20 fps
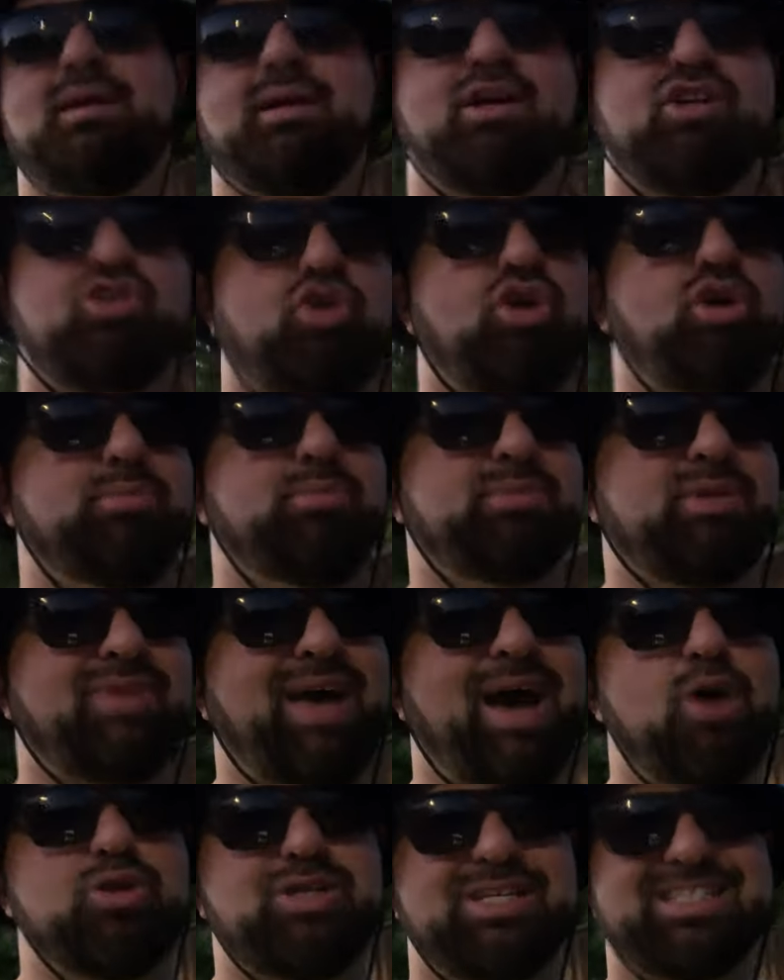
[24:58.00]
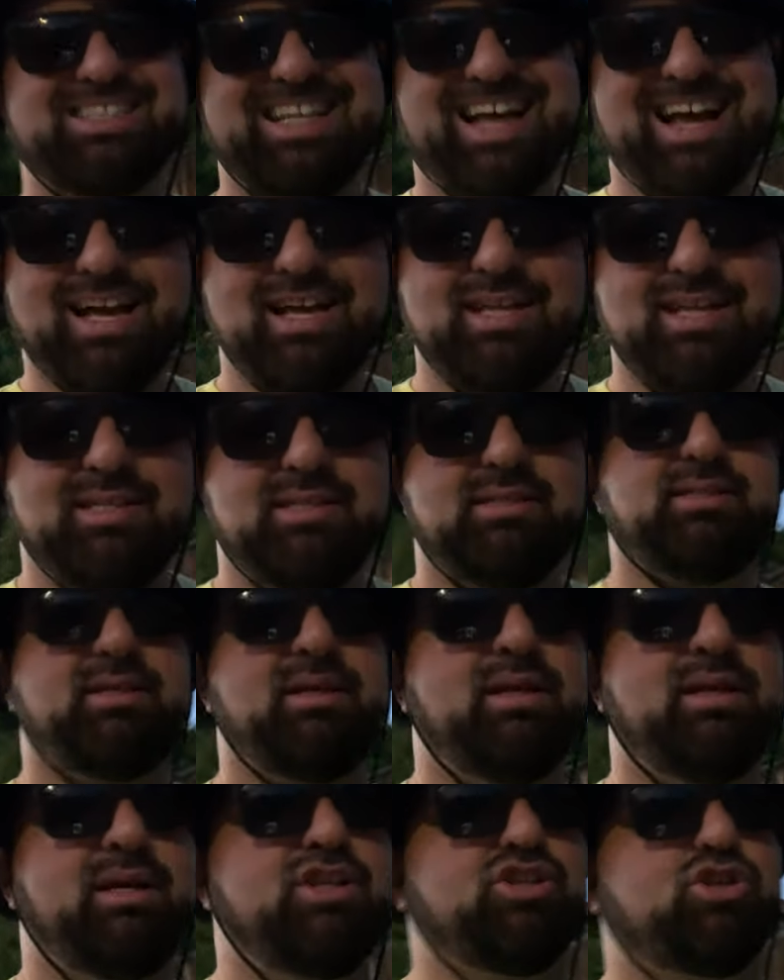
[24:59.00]
in terms of housing size,
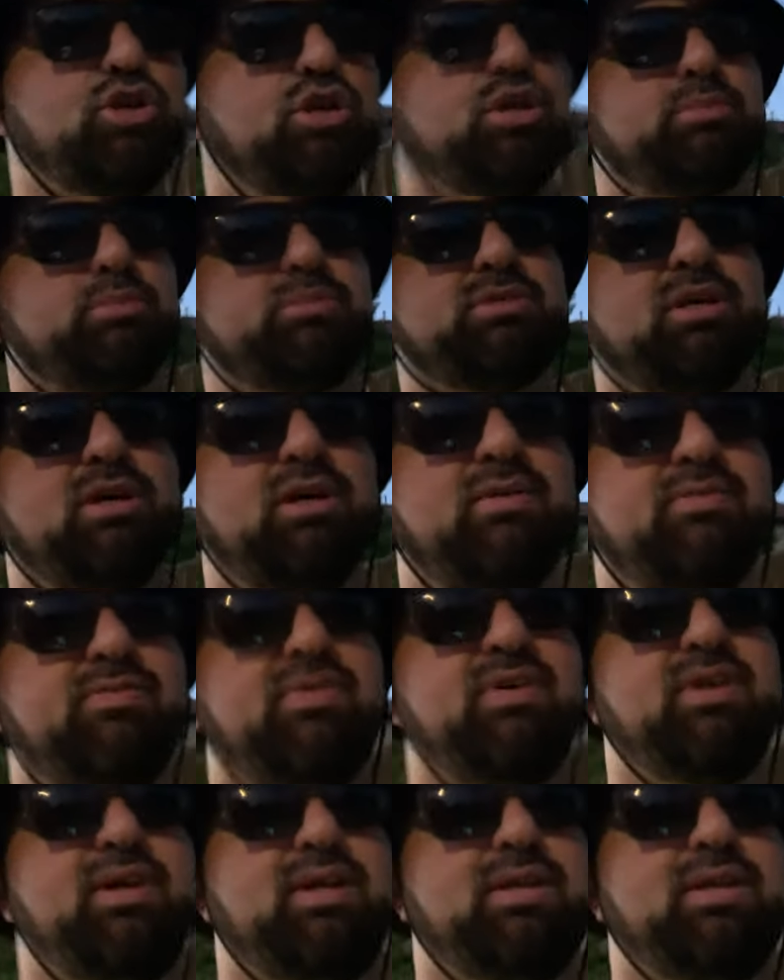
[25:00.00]
in terms of